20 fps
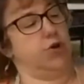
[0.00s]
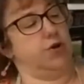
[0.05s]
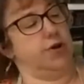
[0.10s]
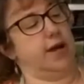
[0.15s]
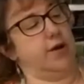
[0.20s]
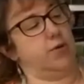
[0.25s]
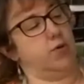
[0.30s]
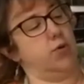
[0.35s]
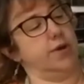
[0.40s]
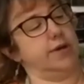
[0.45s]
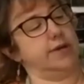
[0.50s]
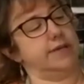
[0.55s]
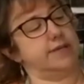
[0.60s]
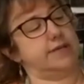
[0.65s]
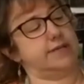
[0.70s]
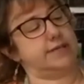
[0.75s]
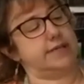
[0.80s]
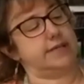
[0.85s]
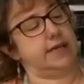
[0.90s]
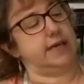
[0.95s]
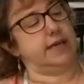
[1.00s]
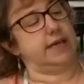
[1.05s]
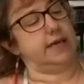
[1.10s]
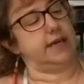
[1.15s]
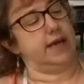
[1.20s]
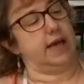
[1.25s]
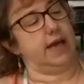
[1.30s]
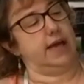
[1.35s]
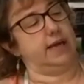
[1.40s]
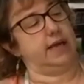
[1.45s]
You're not going to
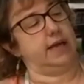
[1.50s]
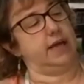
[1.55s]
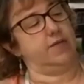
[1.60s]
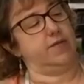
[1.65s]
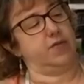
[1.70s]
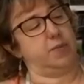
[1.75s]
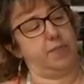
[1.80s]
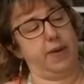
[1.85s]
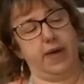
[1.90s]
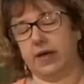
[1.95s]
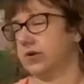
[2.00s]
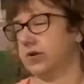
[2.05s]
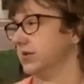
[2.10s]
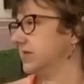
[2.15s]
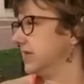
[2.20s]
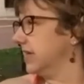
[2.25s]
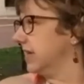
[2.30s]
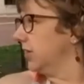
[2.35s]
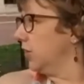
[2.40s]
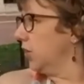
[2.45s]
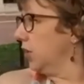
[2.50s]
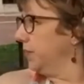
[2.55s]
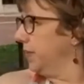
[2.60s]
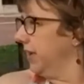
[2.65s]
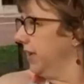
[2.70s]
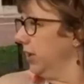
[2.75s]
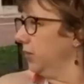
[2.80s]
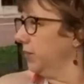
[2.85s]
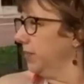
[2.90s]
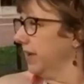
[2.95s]
see any of the petals that are up
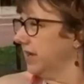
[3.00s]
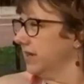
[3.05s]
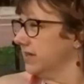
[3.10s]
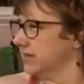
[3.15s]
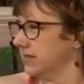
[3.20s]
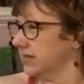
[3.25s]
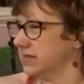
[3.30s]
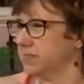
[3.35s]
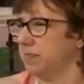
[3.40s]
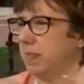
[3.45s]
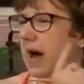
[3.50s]
here because it's